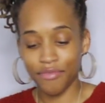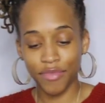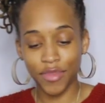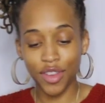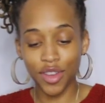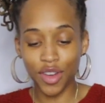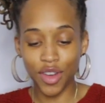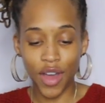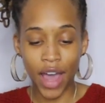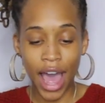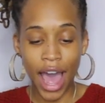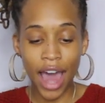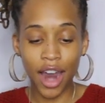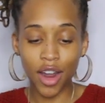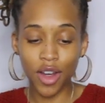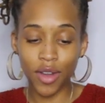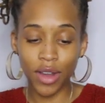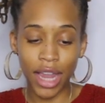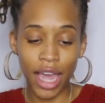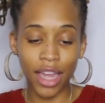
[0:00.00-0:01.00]
You know I
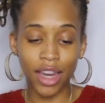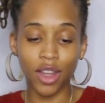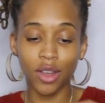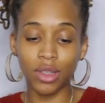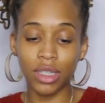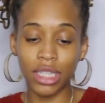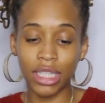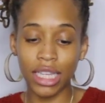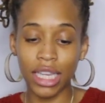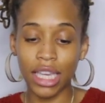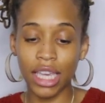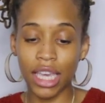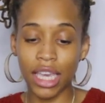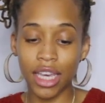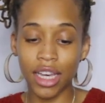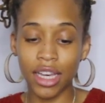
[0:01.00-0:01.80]
don't like no sticky